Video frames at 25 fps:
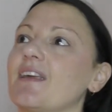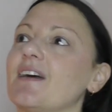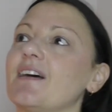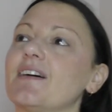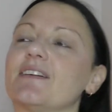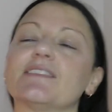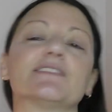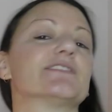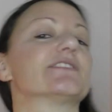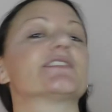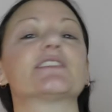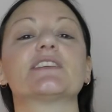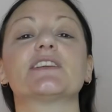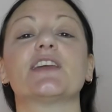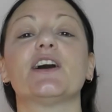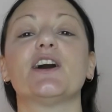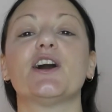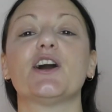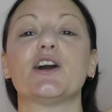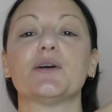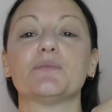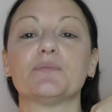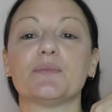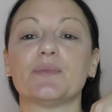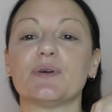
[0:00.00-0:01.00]
Under the
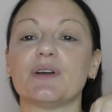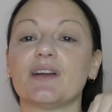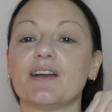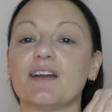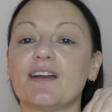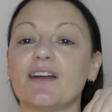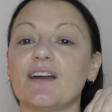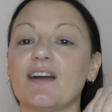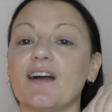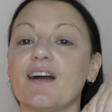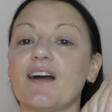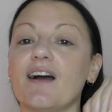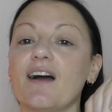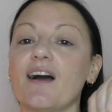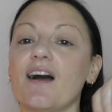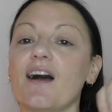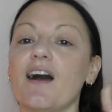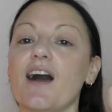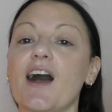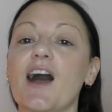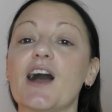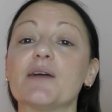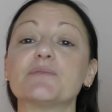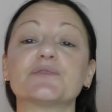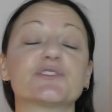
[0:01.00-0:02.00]
arm.
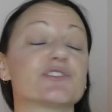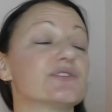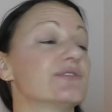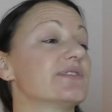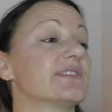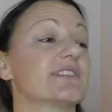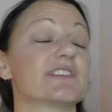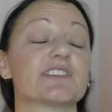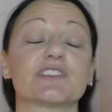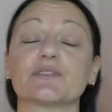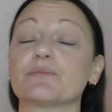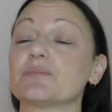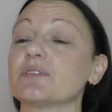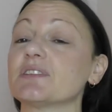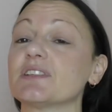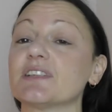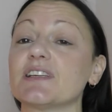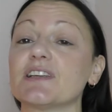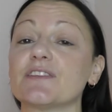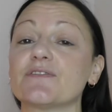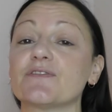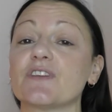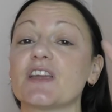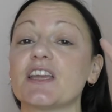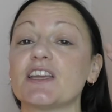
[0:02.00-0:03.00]
I'm choosing to
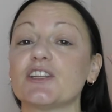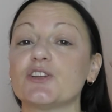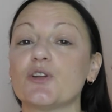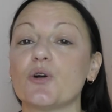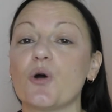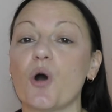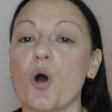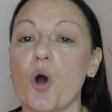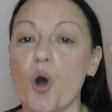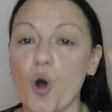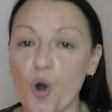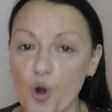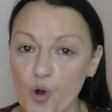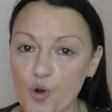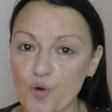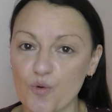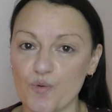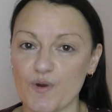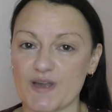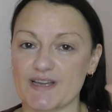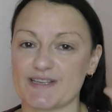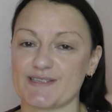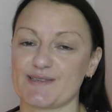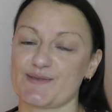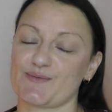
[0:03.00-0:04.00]
believe it
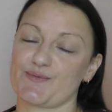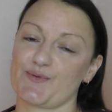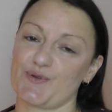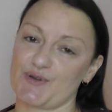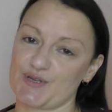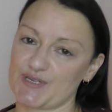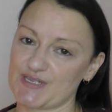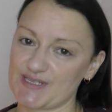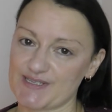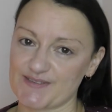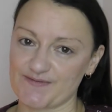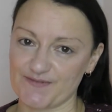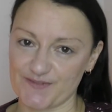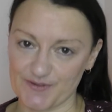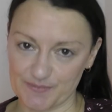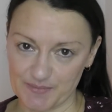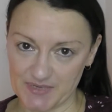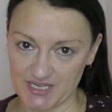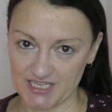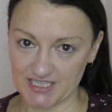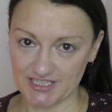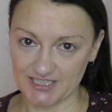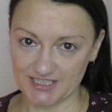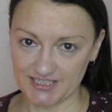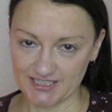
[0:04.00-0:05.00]
always works for
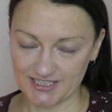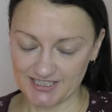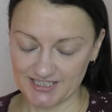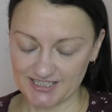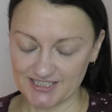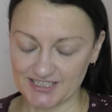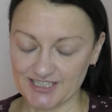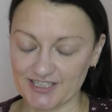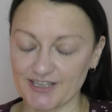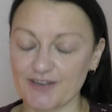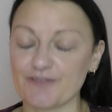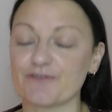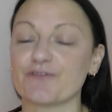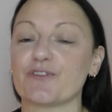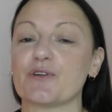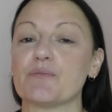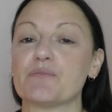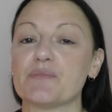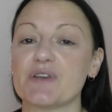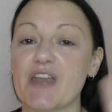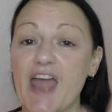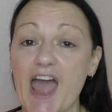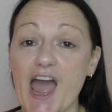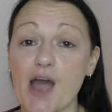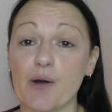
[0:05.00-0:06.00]
me
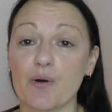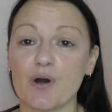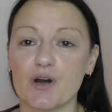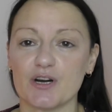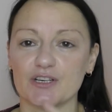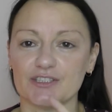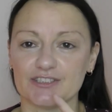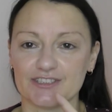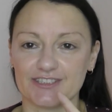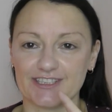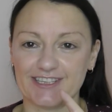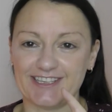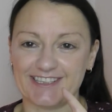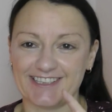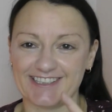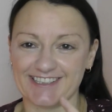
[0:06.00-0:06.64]
from now on.